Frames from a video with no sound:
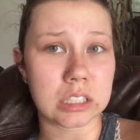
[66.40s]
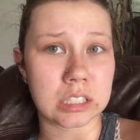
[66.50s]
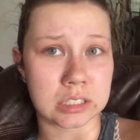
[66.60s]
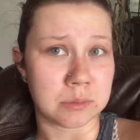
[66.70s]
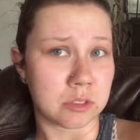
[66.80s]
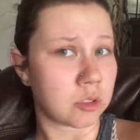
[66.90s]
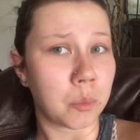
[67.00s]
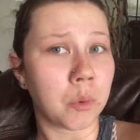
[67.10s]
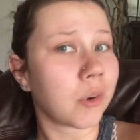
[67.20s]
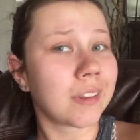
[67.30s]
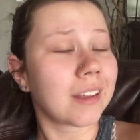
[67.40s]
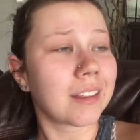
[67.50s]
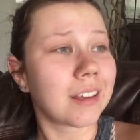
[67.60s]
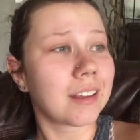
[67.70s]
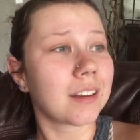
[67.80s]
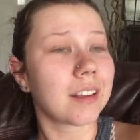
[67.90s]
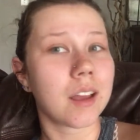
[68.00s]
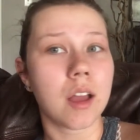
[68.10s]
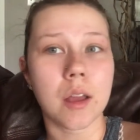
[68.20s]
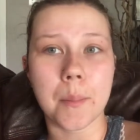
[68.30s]
because I'm just so boring like that.
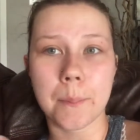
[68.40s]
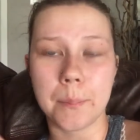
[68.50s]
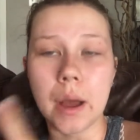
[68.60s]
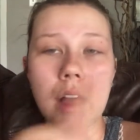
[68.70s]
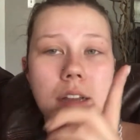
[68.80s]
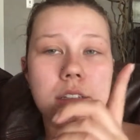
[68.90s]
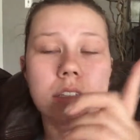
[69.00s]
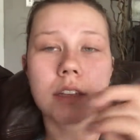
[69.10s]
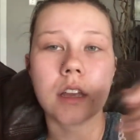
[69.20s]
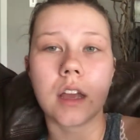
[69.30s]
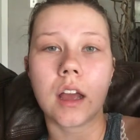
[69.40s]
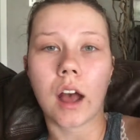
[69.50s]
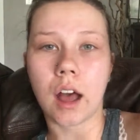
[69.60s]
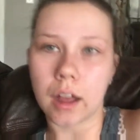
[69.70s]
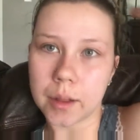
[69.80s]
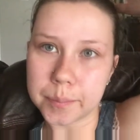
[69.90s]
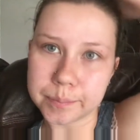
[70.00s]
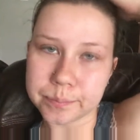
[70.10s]
But um,